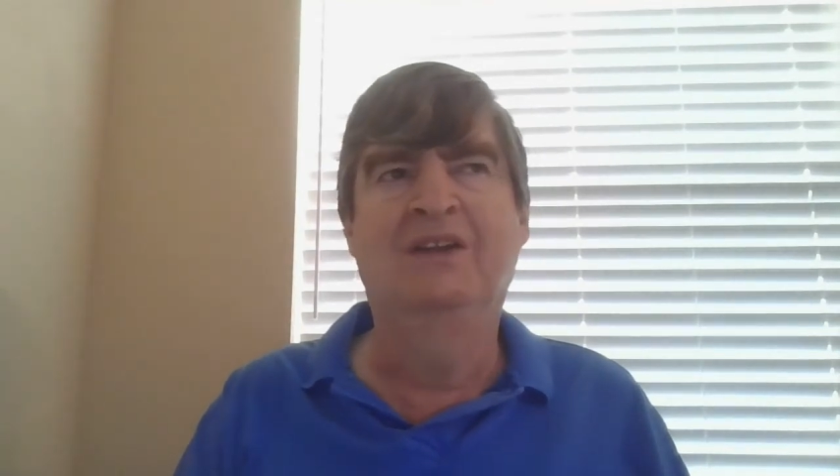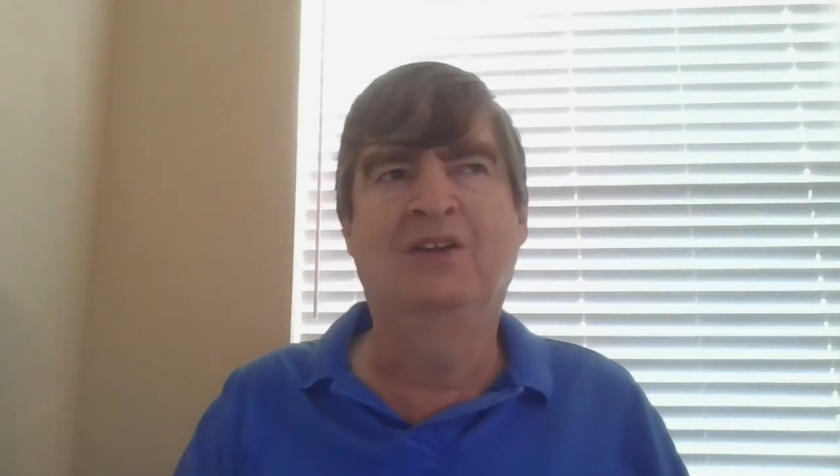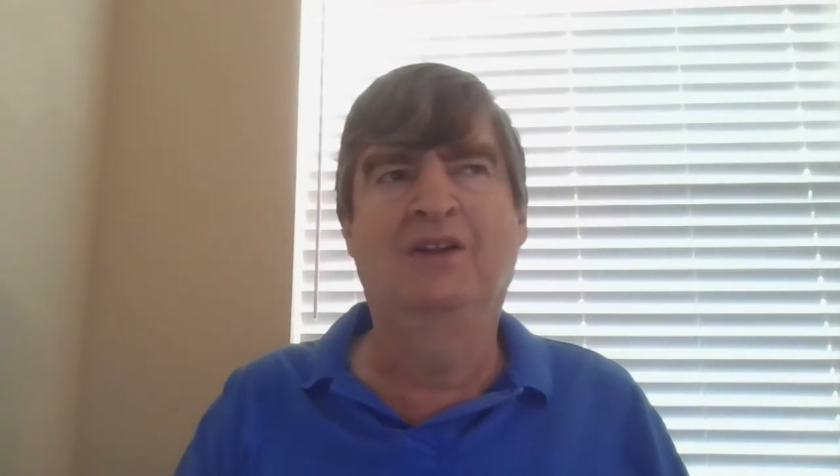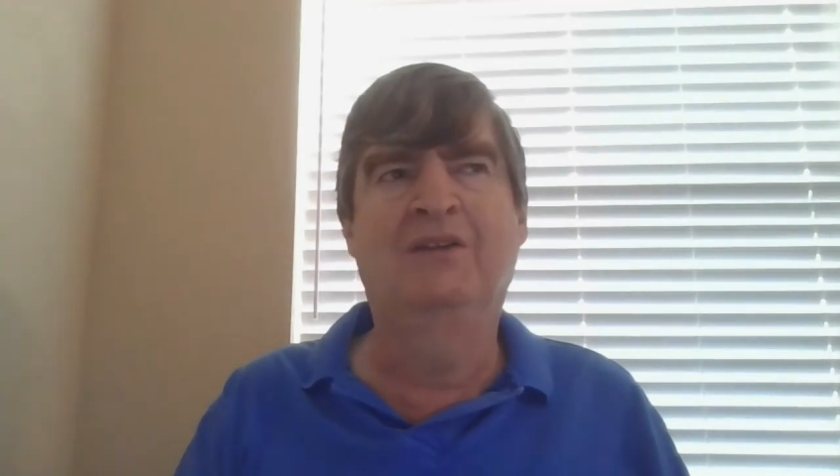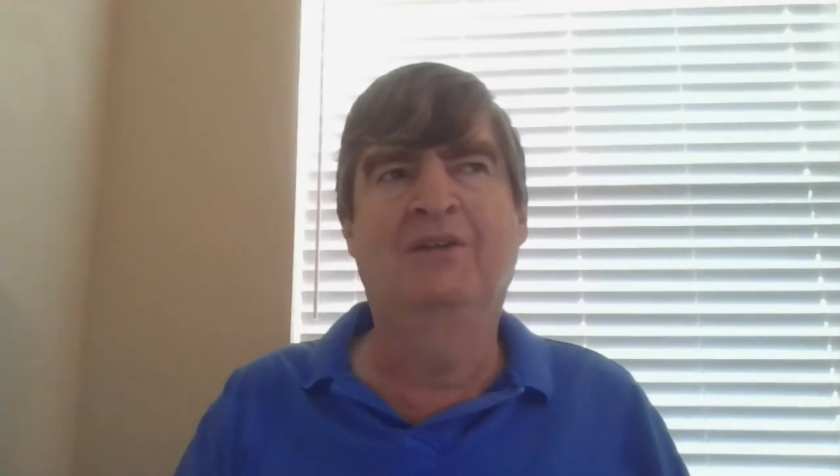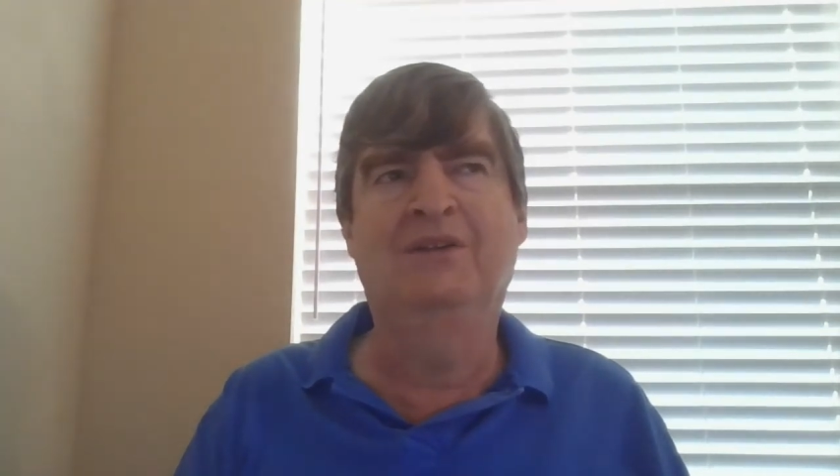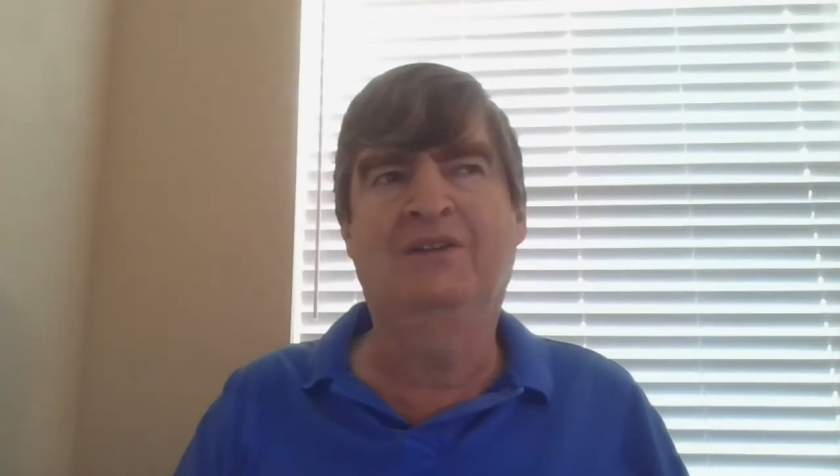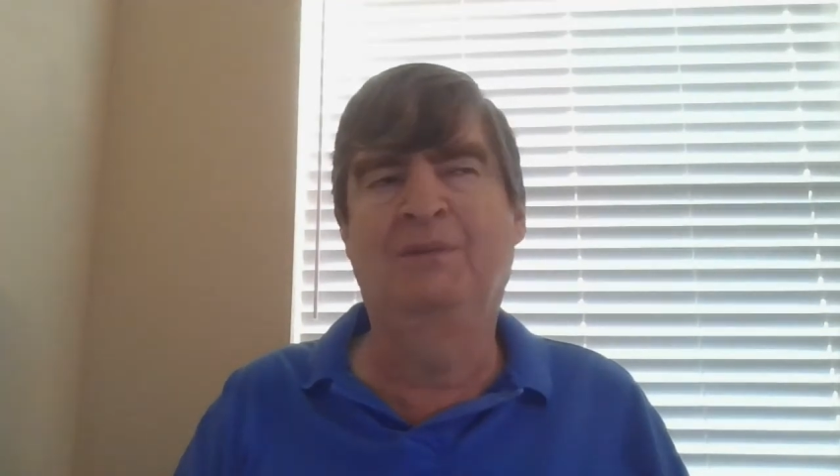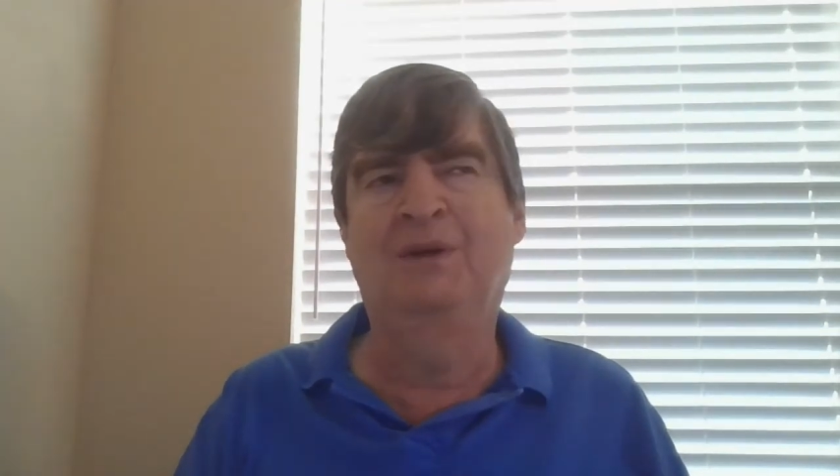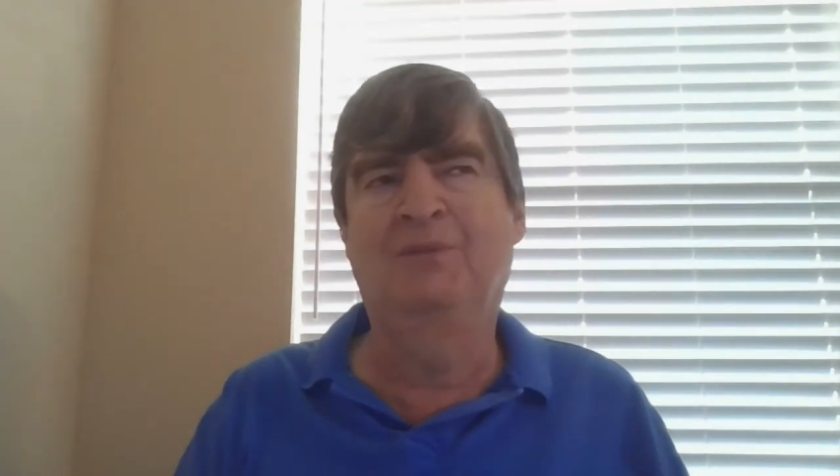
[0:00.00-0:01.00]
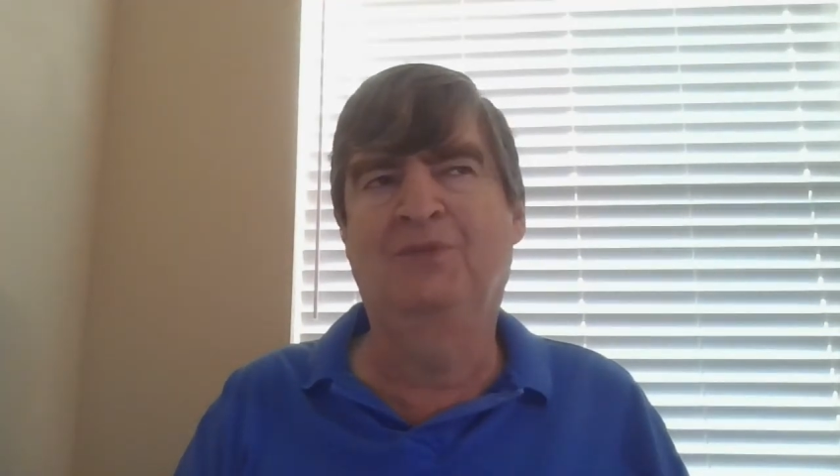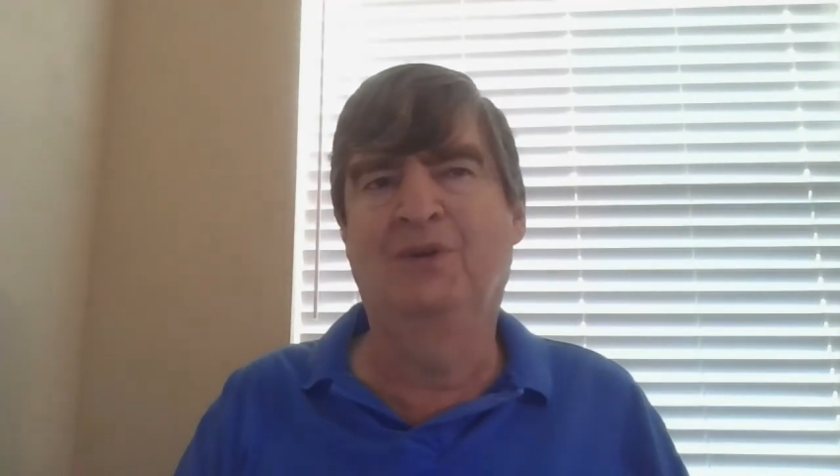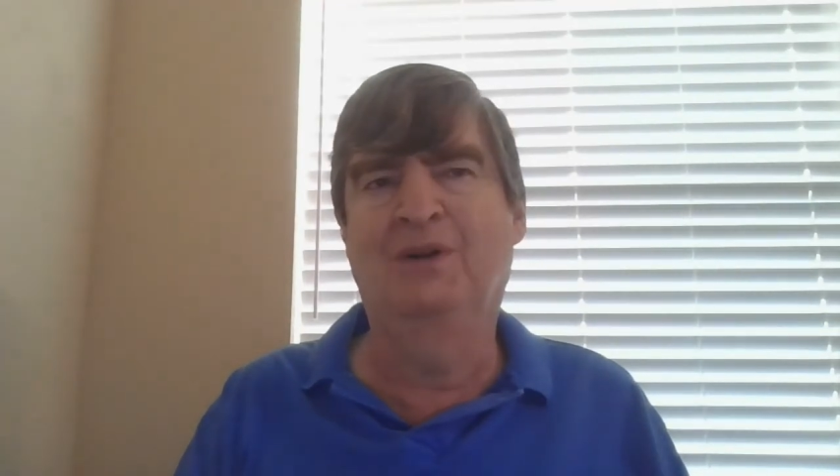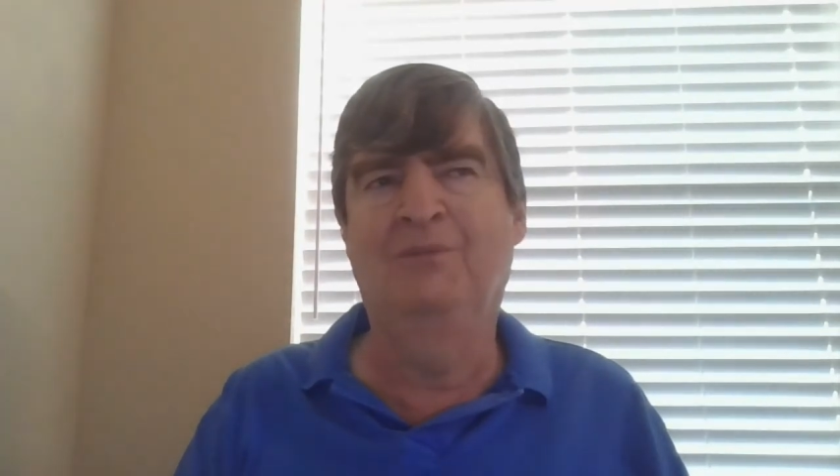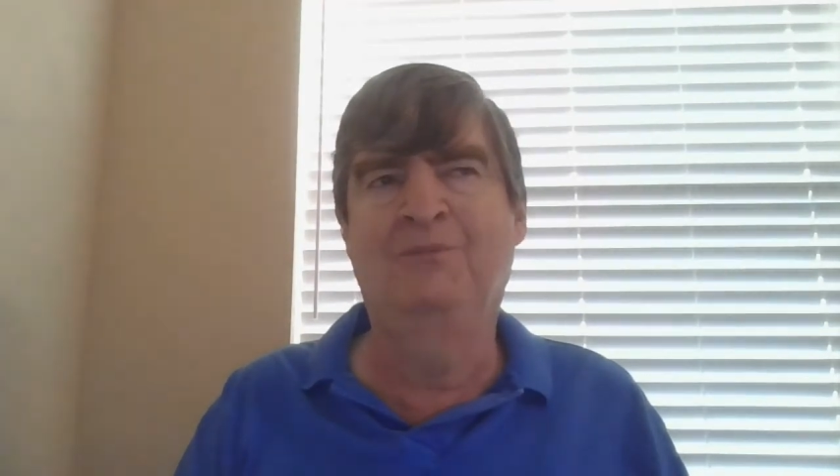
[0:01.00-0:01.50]
will come up
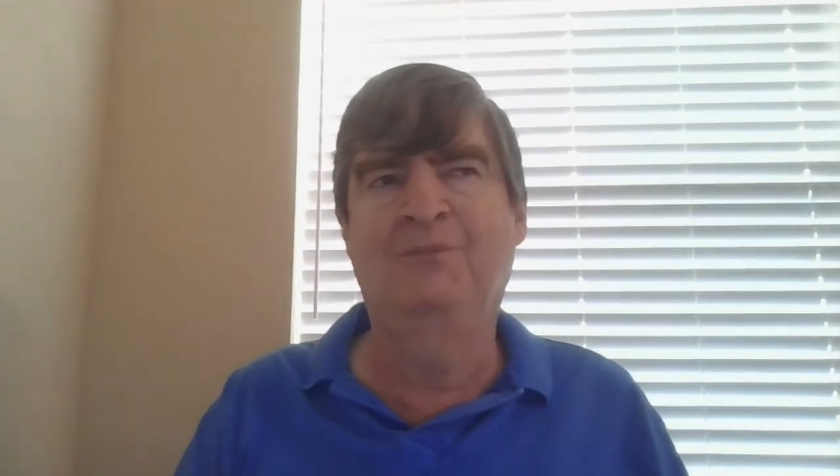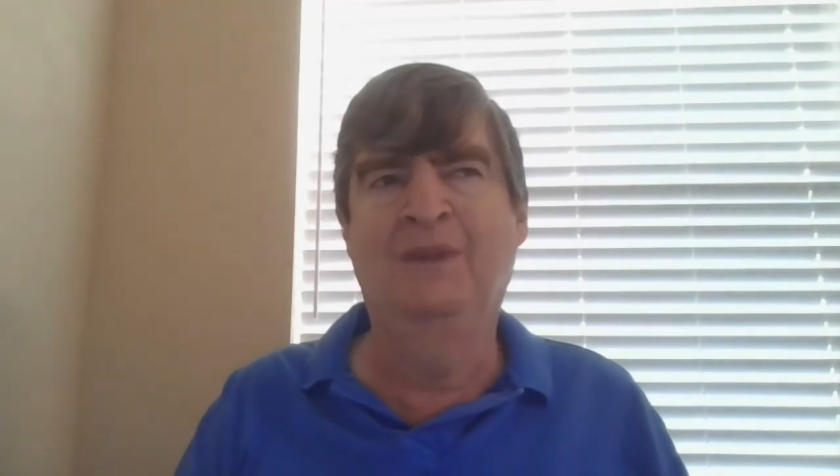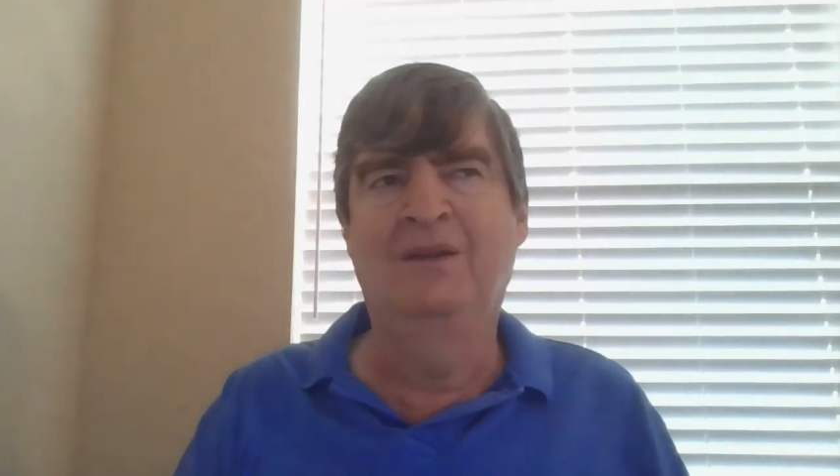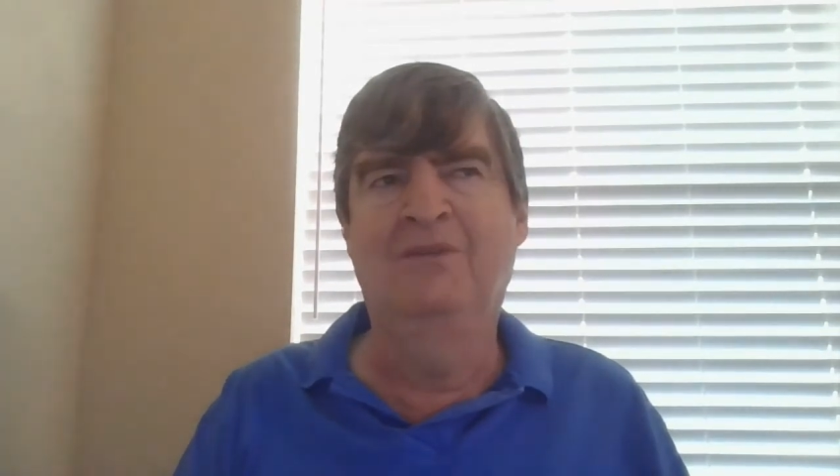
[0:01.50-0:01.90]
for